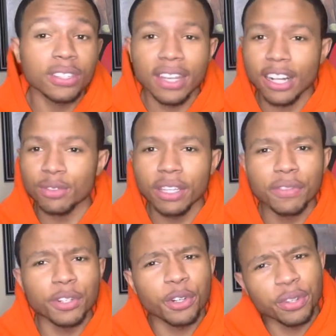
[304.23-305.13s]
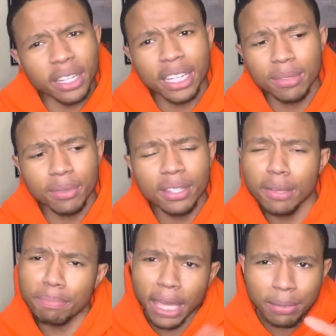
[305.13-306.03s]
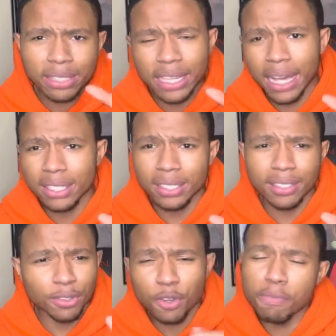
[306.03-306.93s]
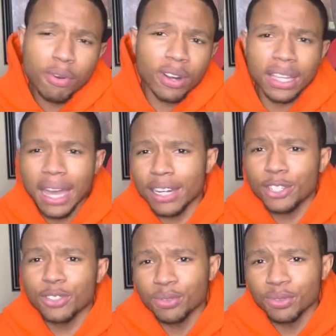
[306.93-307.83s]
size or even the crib, the little baby sizes, and the newborn can have the shoe.